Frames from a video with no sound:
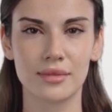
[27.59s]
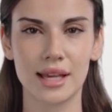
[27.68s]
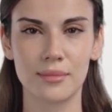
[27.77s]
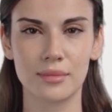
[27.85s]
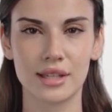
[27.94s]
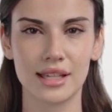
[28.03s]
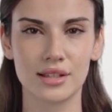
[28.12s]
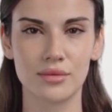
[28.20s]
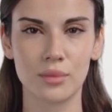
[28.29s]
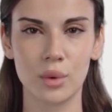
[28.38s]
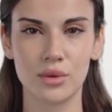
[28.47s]
and
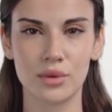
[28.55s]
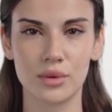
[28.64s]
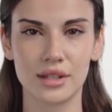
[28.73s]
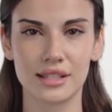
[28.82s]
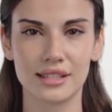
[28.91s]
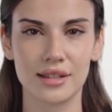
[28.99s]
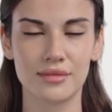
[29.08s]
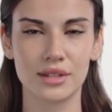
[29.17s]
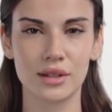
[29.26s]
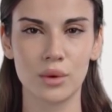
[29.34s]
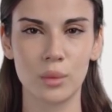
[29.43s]
BS
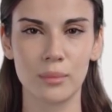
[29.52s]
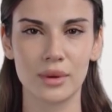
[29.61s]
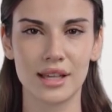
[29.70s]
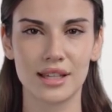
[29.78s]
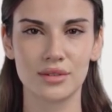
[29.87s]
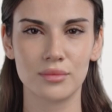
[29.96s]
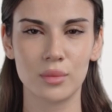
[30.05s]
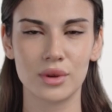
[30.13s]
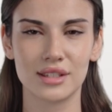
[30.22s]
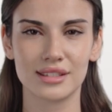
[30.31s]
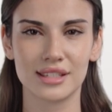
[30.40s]
437 or BS
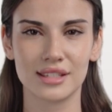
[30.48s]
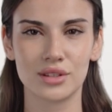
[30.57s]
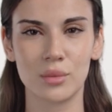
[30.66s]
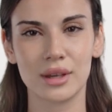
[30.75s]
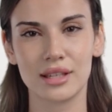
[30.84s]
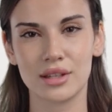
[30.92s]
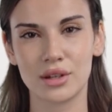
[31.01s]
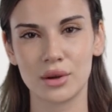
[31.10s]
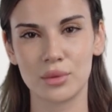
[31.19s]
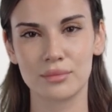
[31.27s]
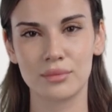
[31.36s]

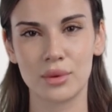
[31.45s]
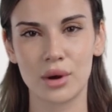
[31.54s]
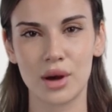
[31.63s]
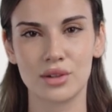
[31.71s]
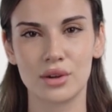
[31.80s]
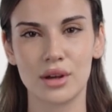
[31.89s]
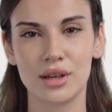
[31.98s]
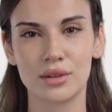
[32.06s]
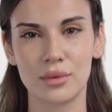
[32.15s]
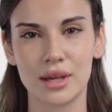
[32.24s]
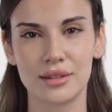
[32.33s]
4622 for larger
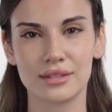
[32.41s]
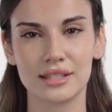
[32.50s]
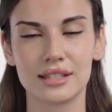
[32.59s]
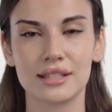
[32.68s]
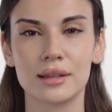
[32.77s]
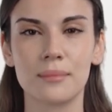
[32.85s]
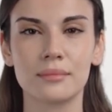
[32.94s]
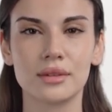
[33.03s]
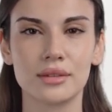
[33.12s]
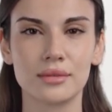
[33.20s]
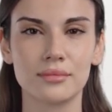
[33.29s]
underground
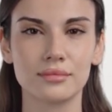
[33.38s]
systems.